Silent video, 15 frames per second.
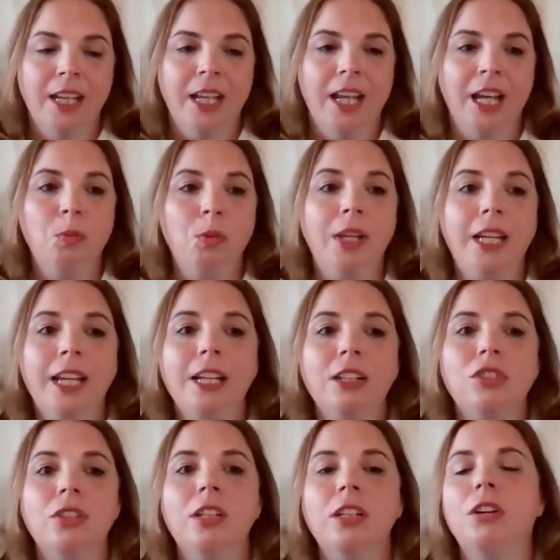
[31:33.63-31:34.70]
And we
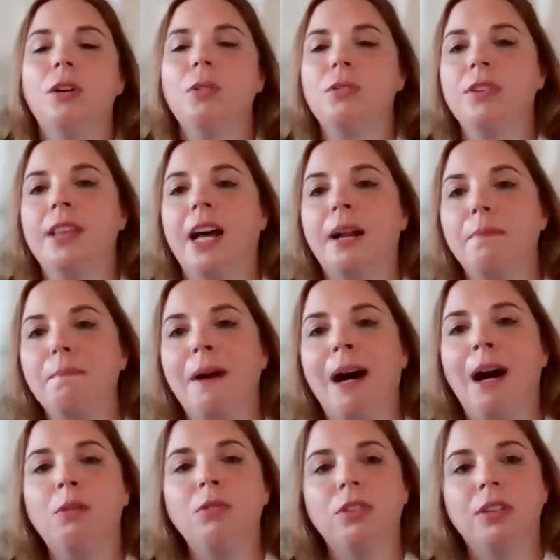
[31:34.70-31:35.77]
each can go to that
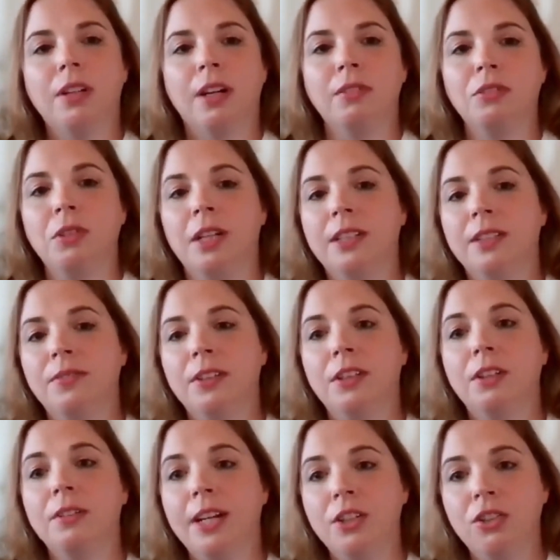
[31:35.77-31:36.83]
Mount of
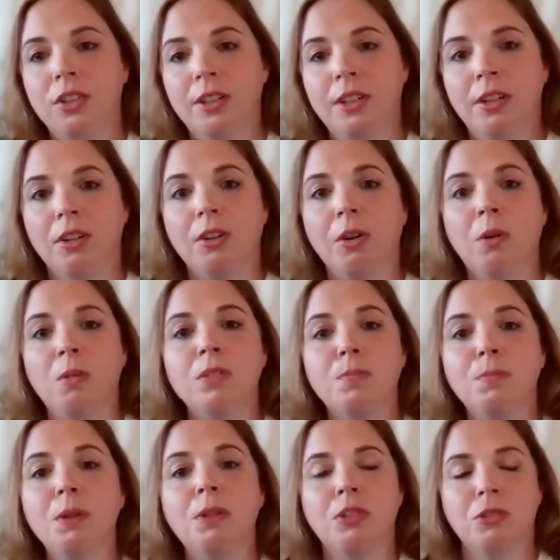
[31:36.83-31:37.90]
Transfiguration in our own
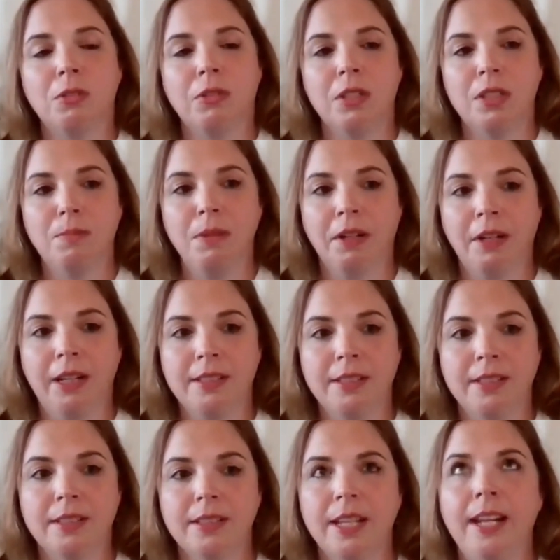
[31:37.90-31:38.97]
spiritual
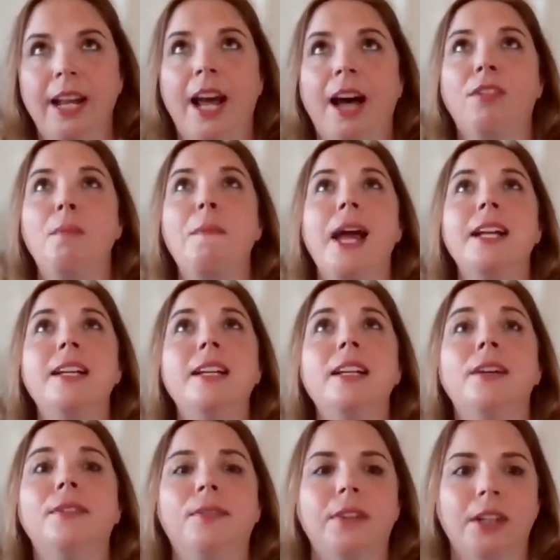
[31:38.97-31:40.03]
experiences and have
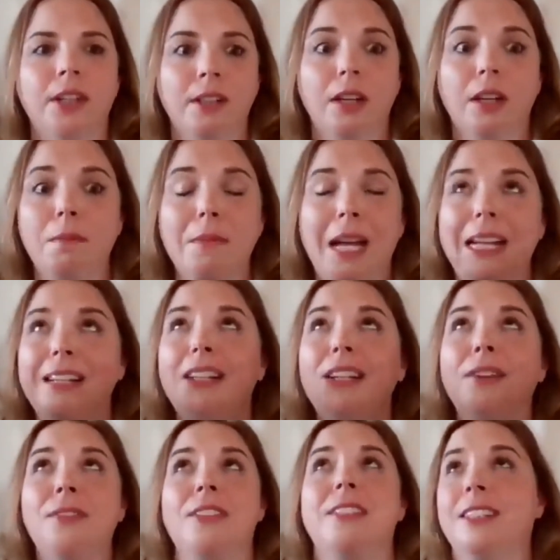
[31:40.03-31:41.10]
a
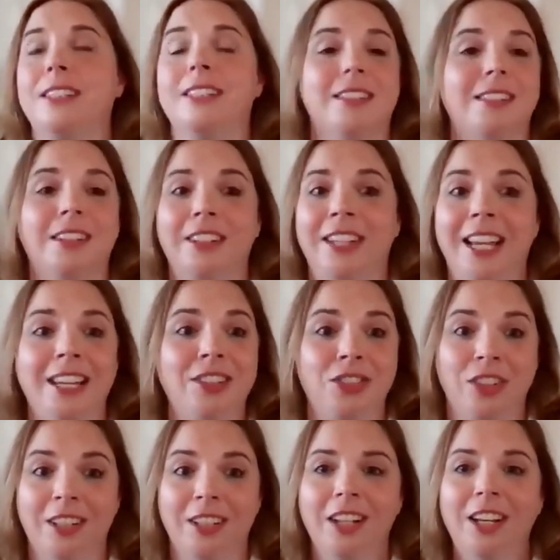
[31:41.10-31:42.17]
magnificent
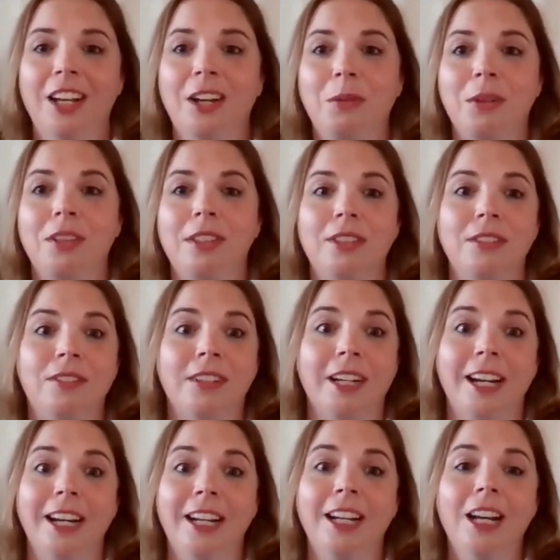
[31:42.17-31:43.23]
occasion with the
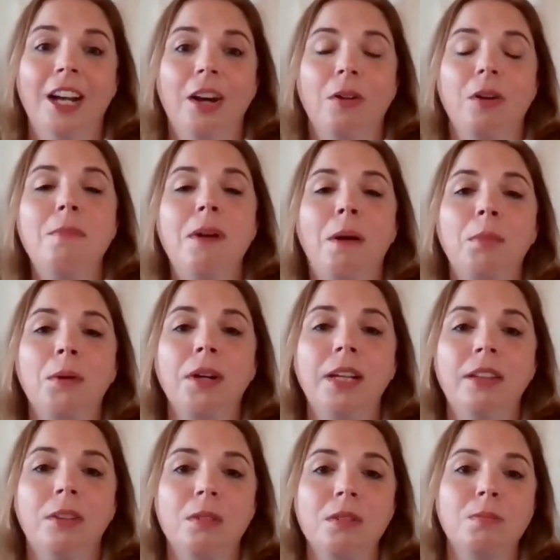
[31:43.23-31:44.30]
divine,
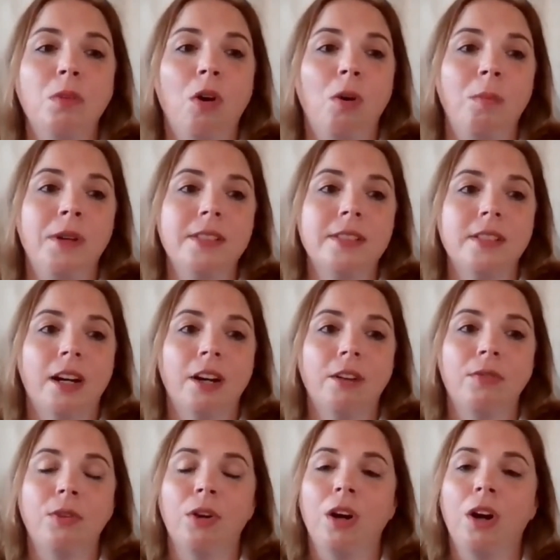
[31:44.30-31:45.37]
remembering those moments are
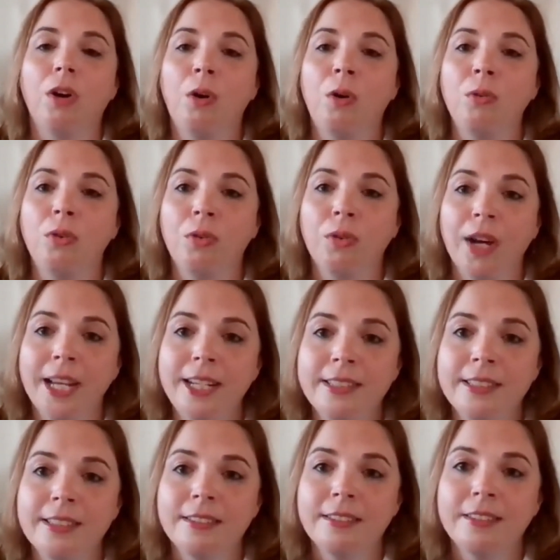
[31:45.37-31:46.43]
for our own
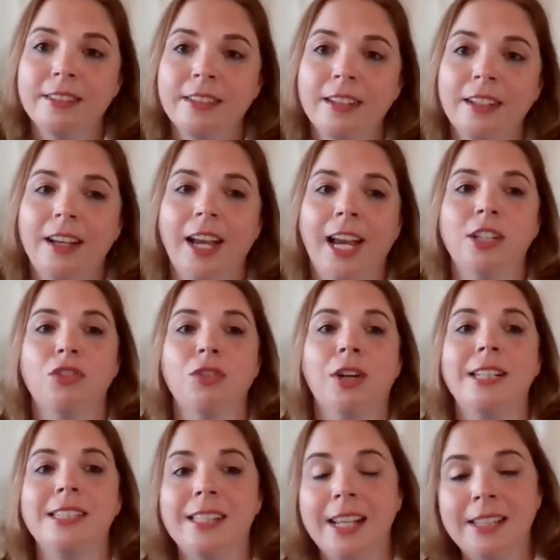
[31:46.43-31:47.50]
grace and
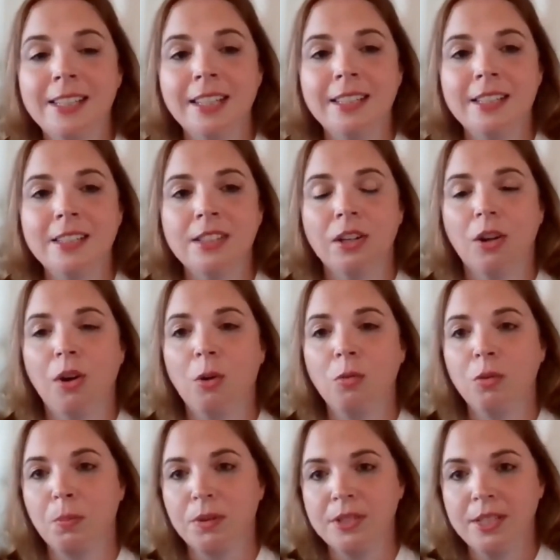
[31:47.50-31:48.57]
transcendence
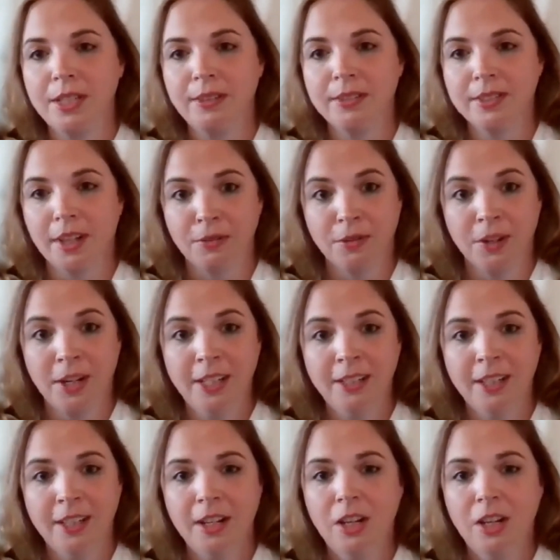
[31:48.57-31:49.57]
over perceived suffering,